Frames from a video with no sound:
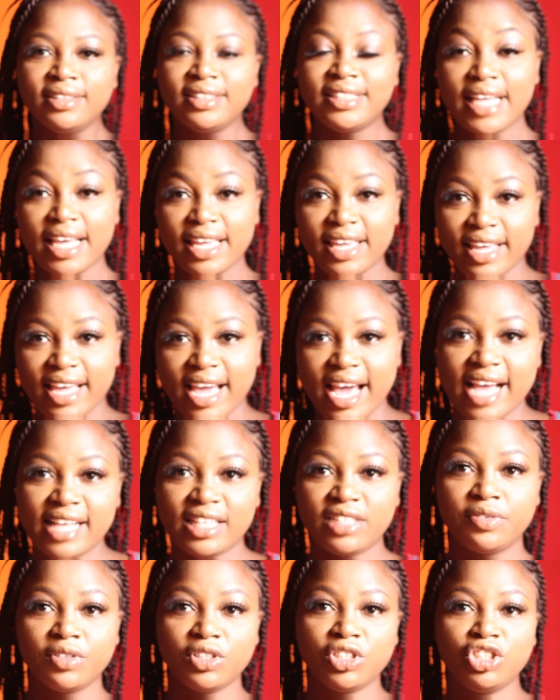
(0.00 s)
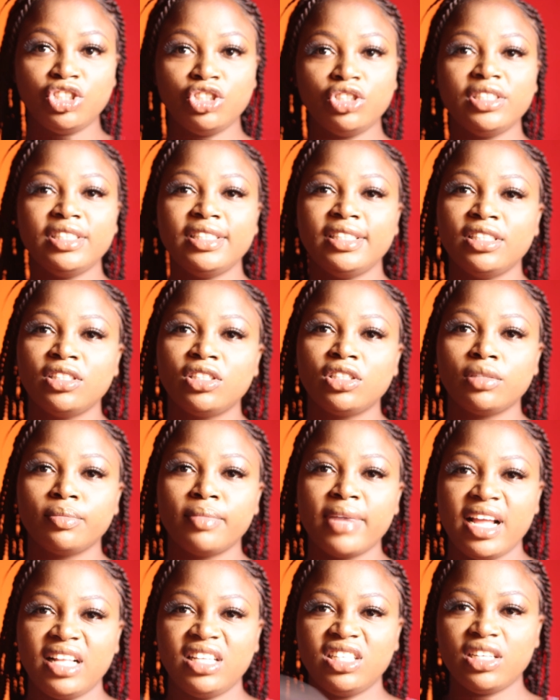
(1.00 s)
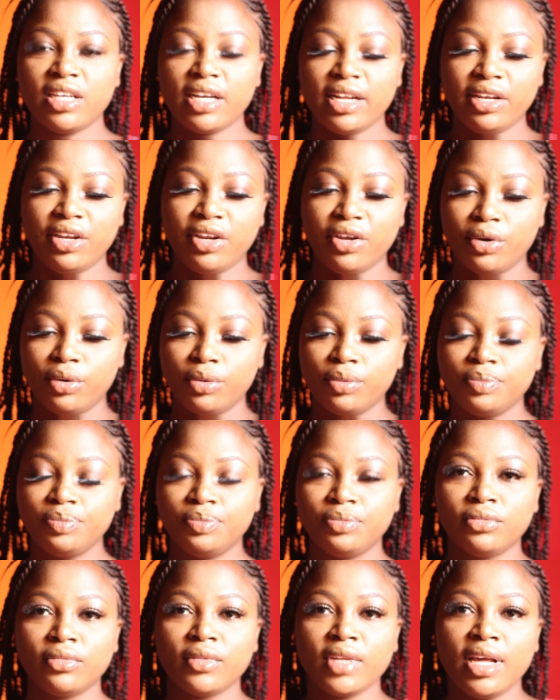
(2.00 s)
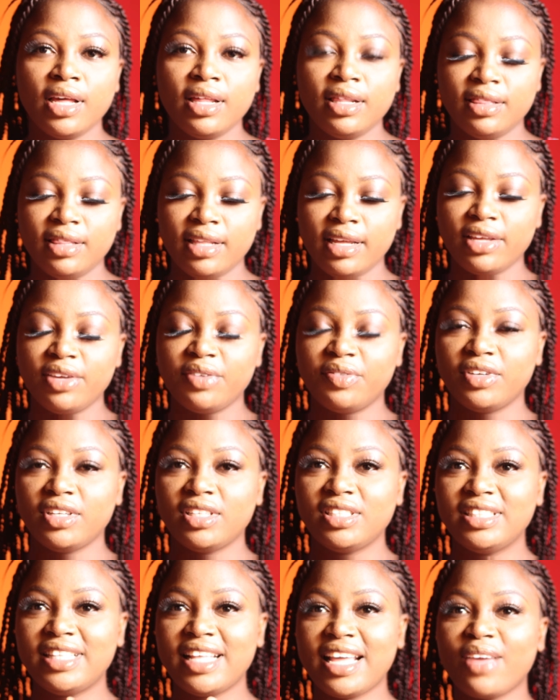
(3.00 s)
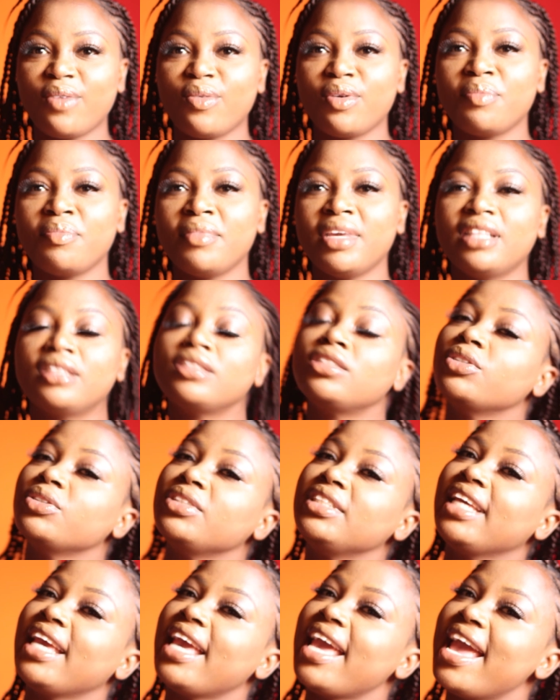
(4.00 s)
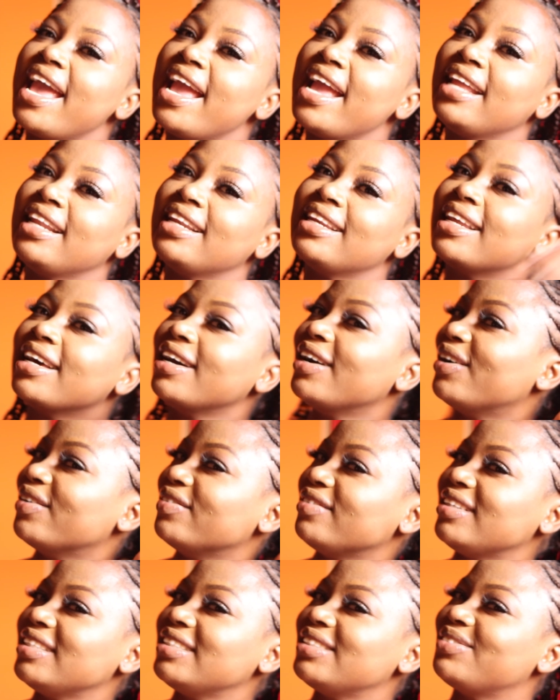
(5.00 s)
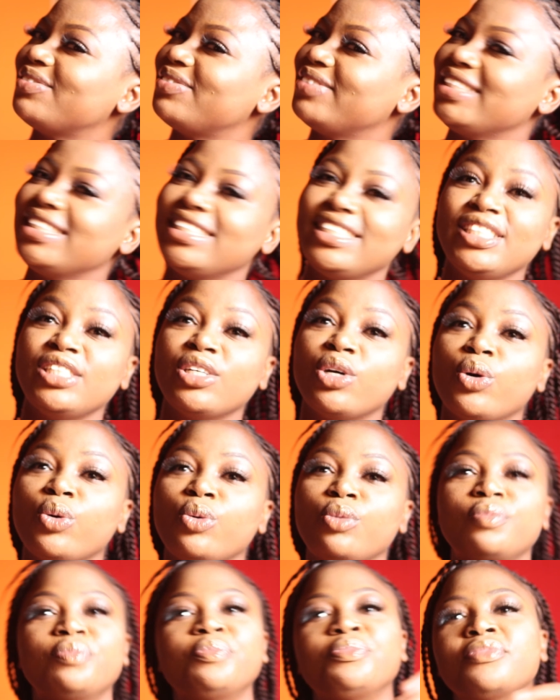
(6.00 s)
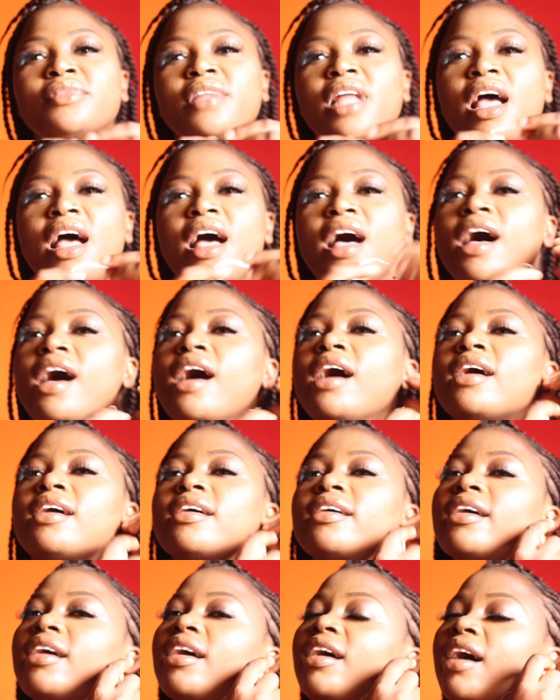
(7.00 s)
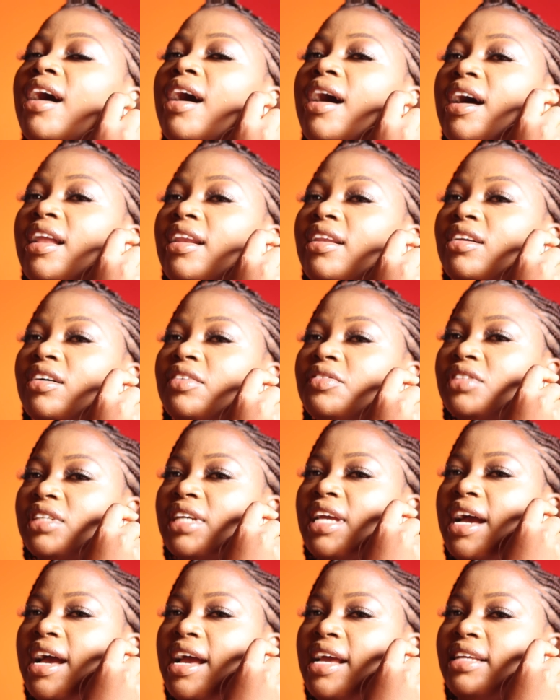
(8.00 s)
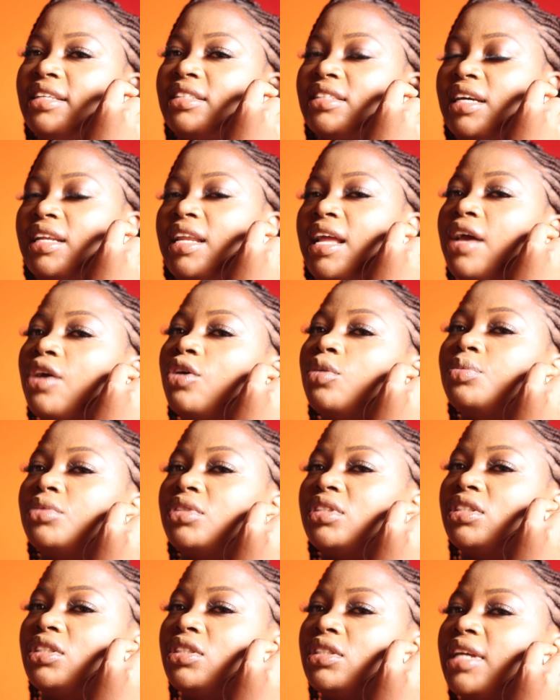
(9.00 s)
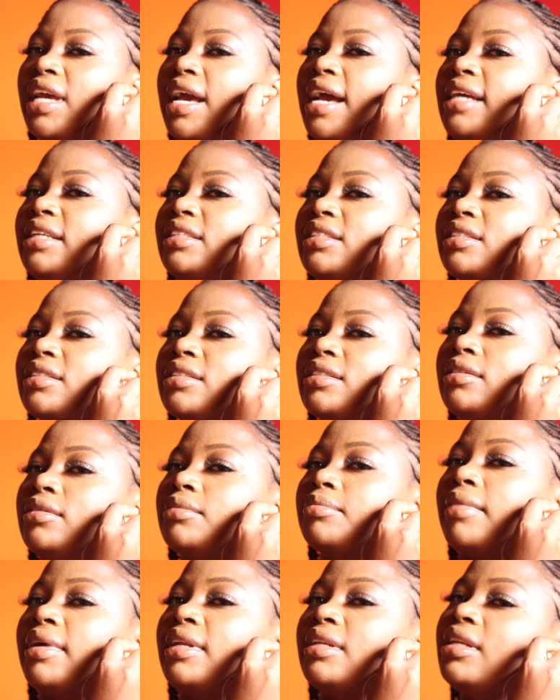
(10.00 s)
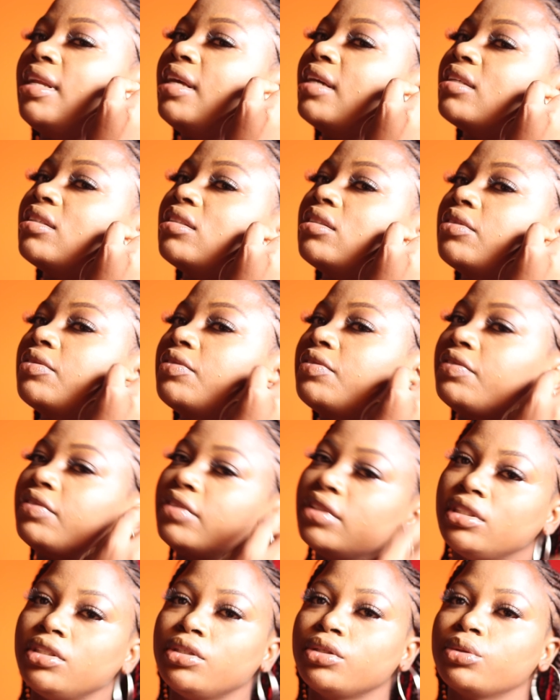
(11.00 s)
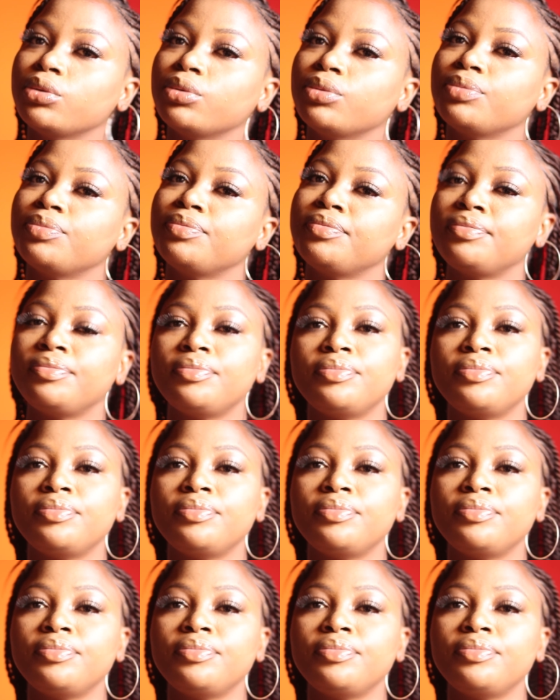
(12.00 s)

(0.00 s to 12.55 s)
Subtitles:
Thank you guys for tuning into my channel. Thank you for staying with me to the end of this video. I love you guys and I hope to see you guys in my next video.